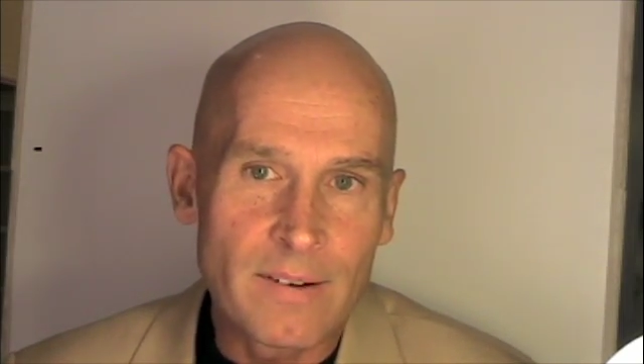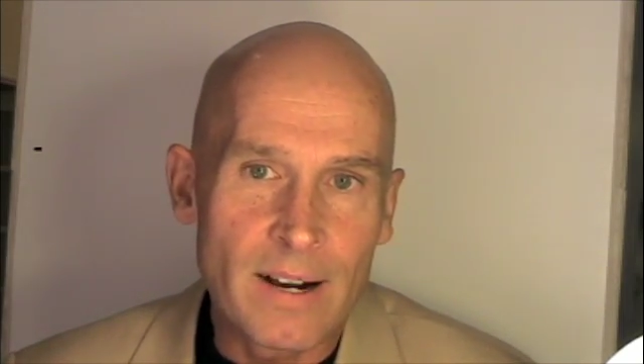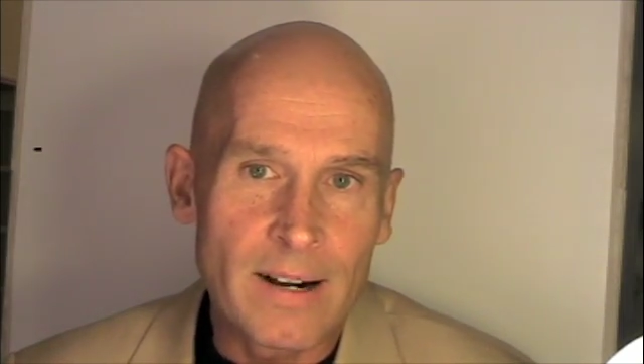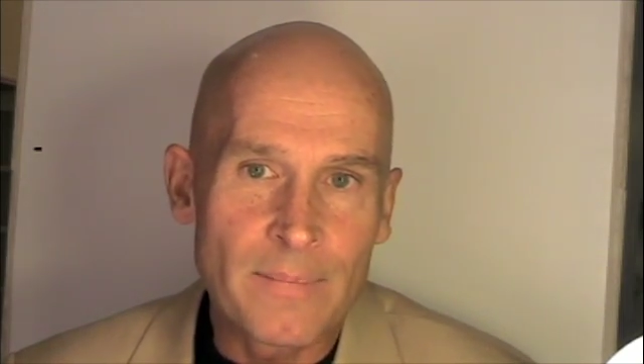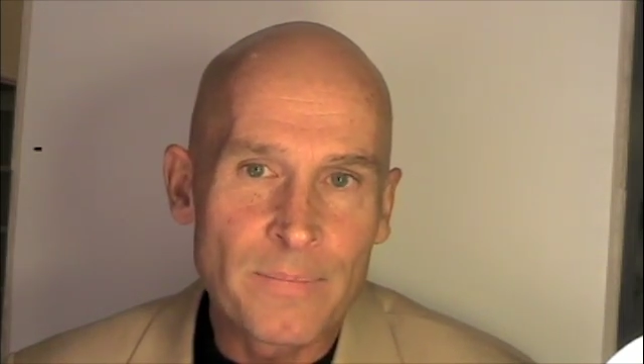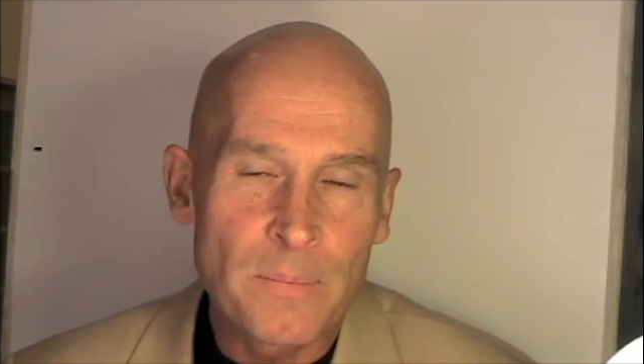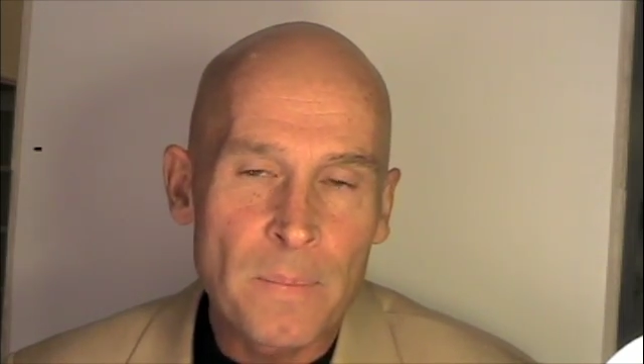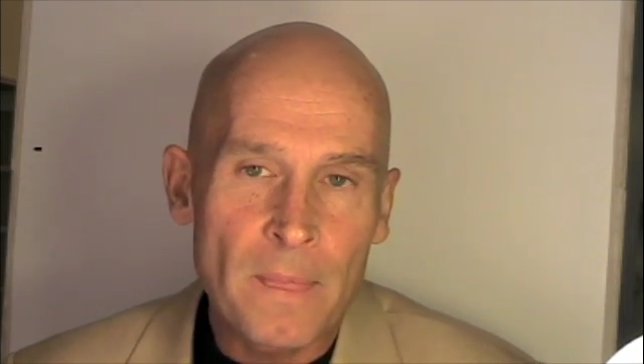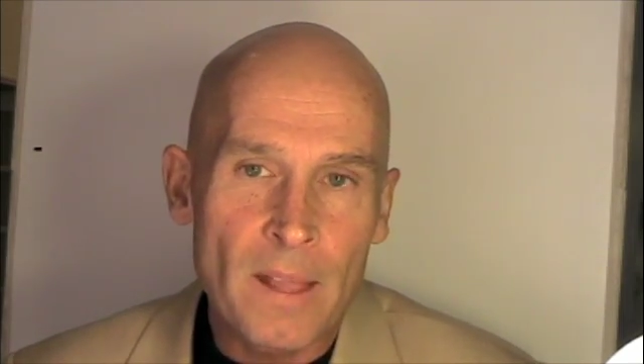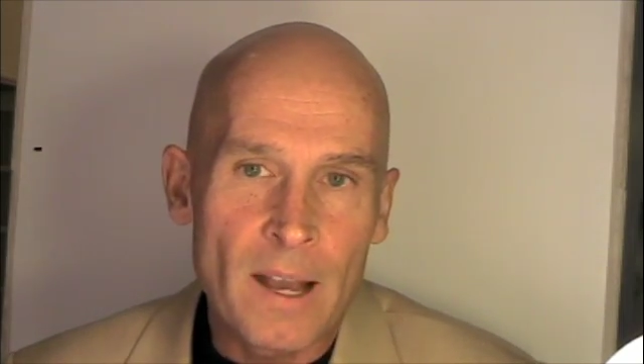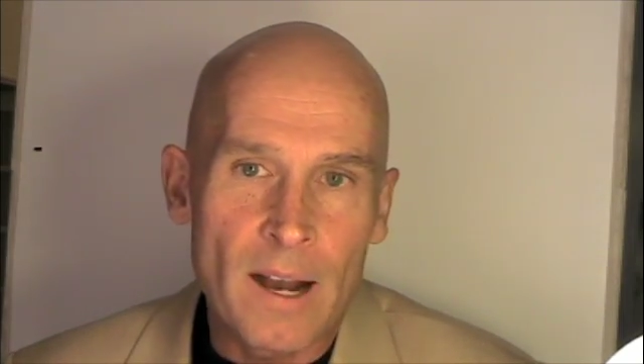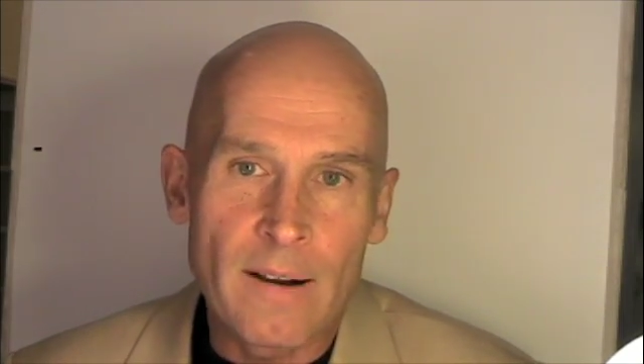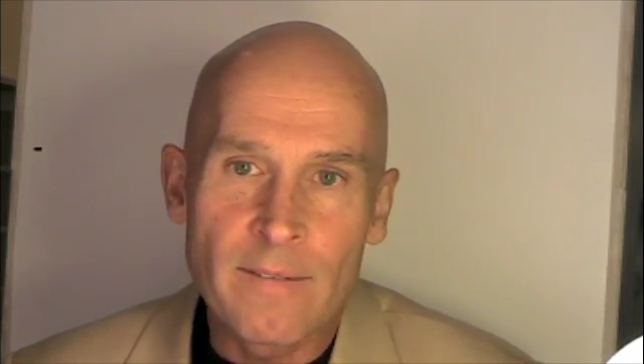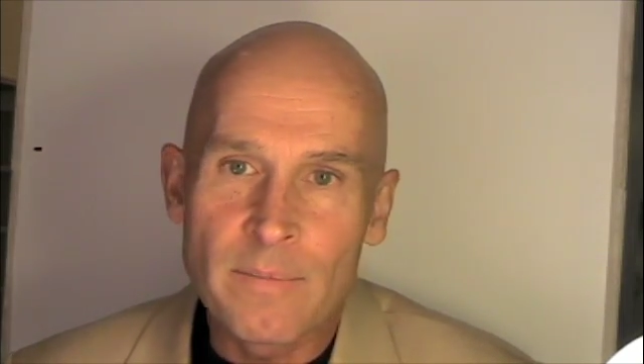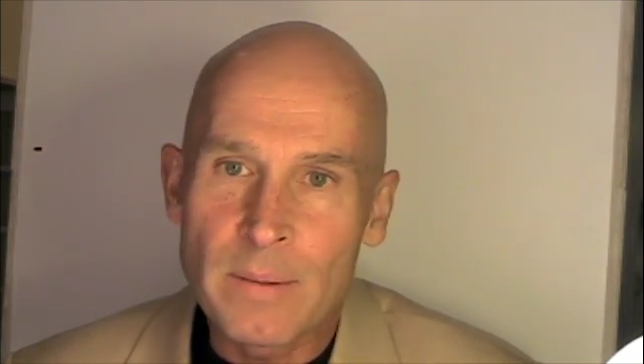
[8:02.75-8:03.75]
uh,
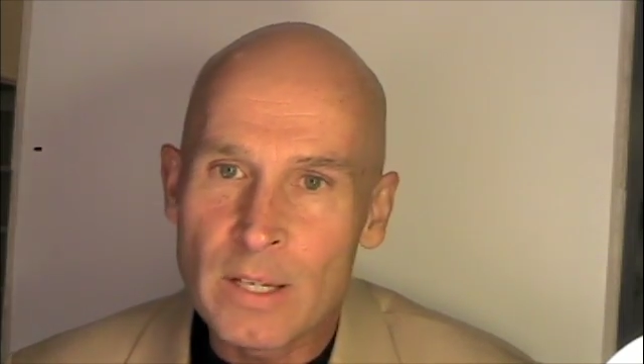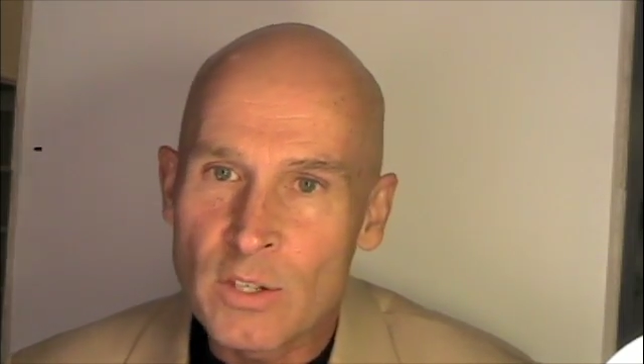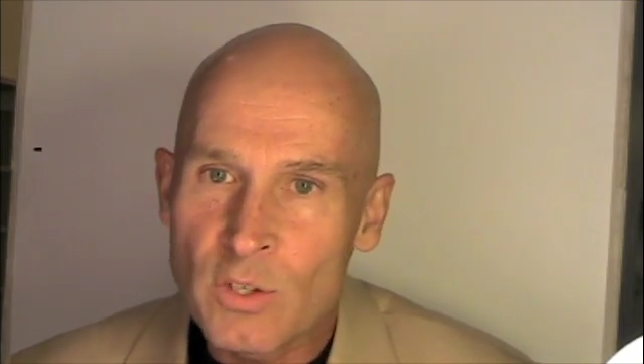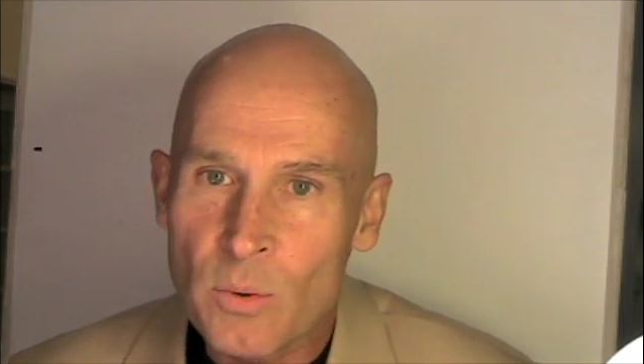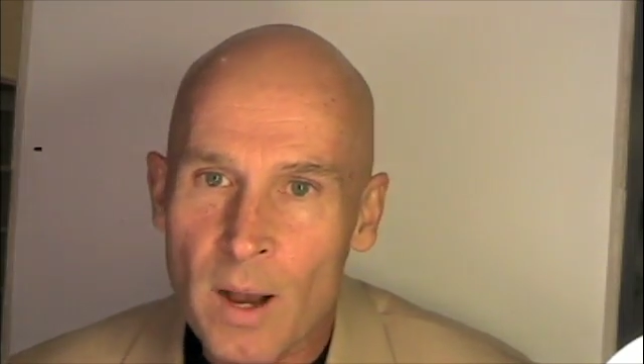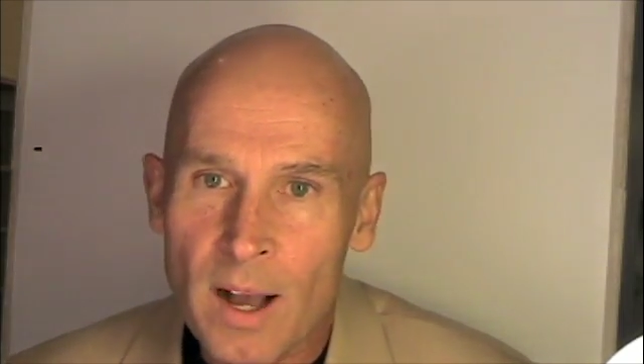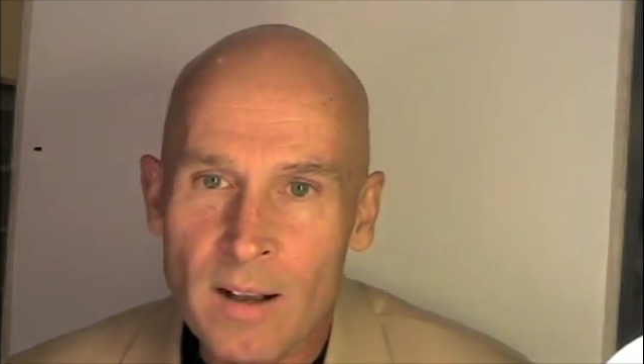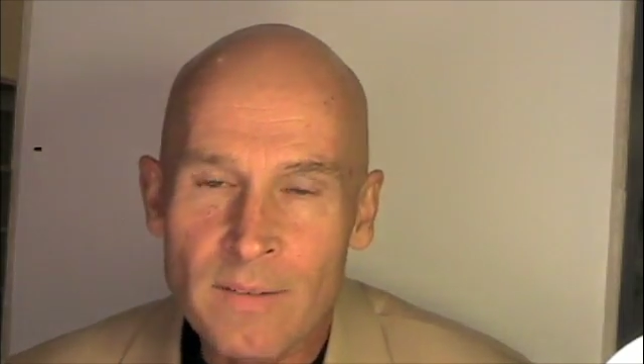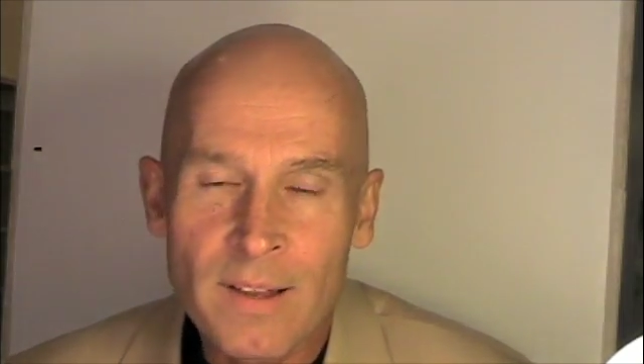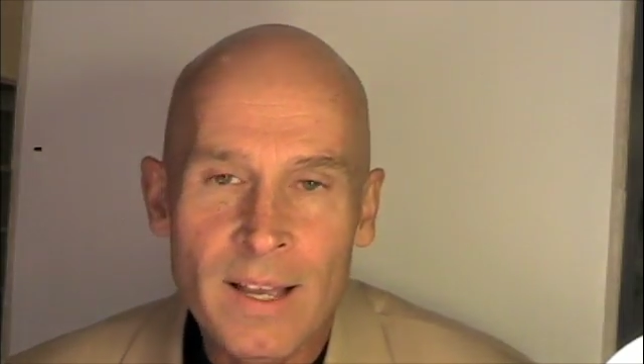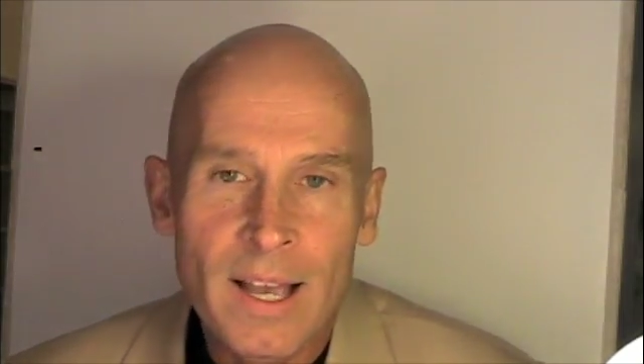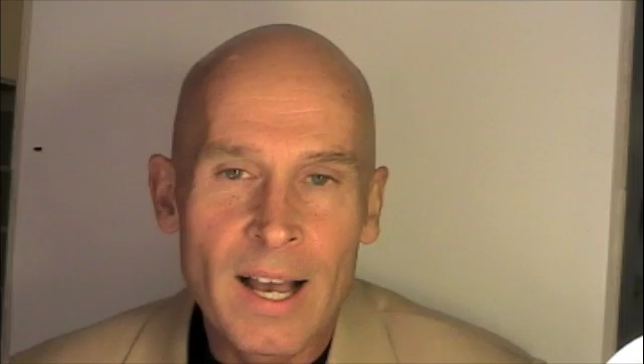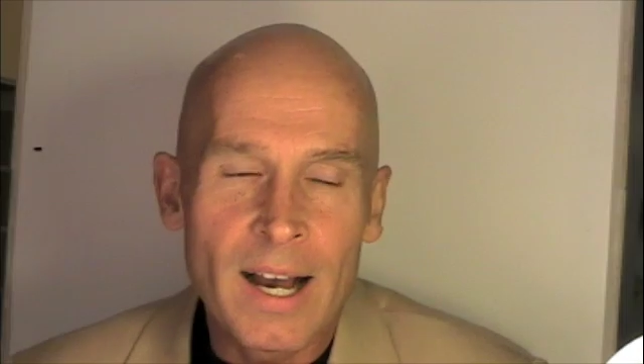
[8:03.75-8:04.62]
of B12.